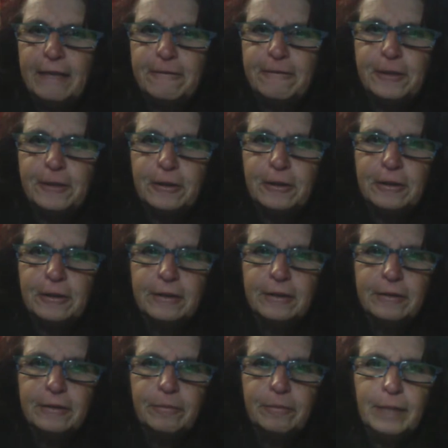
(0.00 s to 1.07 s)
for
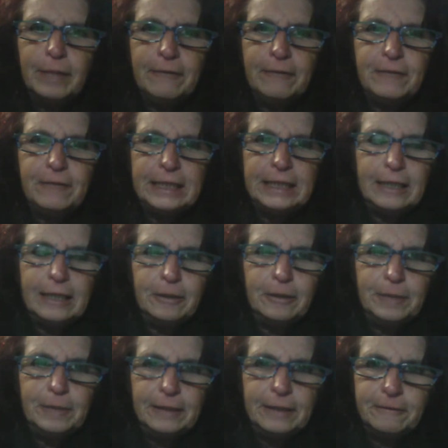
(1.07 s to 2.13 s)
my
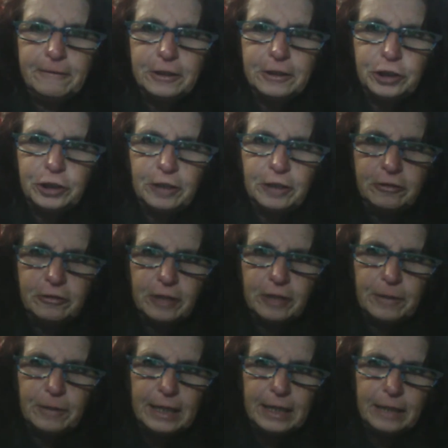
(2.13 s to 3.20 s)
video when I first show
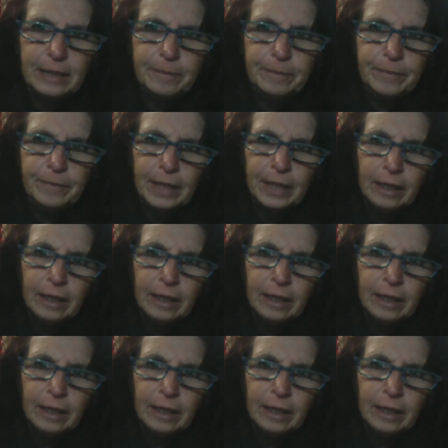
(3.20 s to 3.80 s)
growing them.